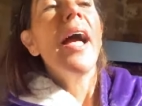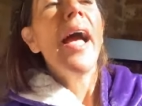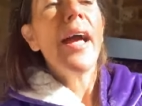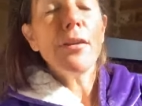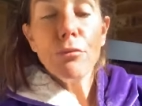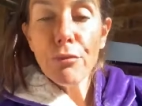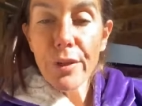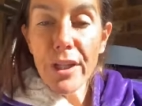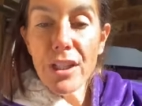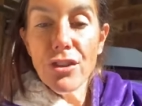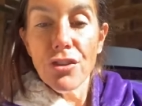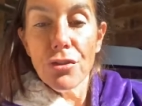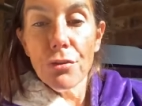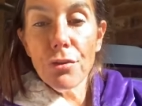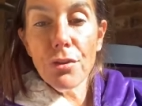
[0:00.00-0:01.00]
and read
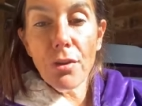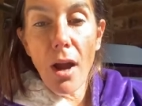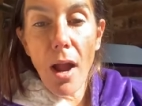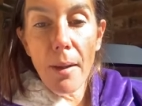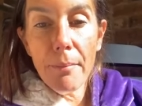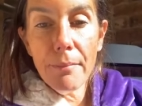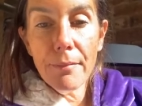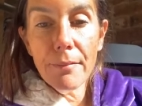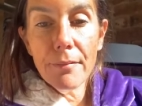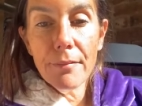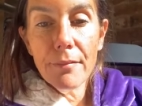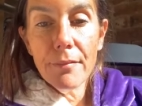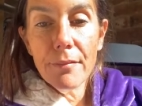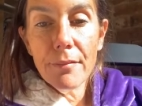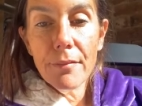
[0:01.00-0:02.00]
true crime.
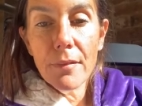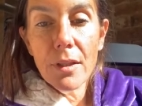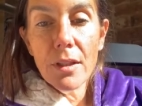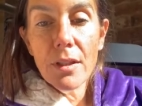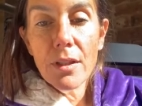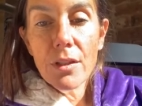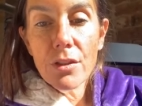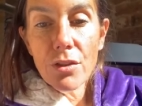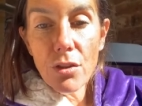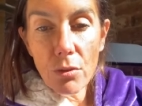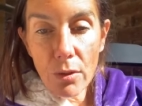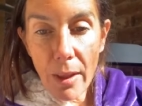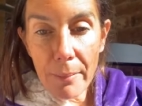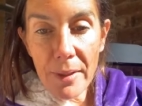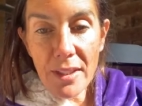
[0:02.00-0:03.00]
So
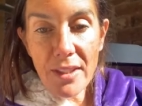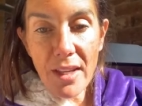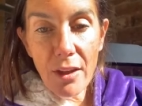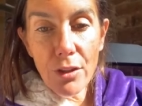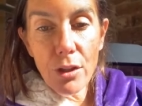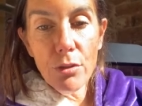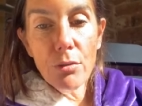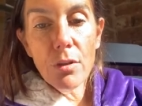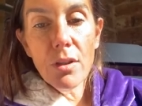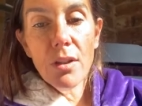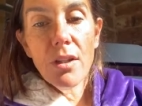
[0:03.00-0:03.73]
let me tell you,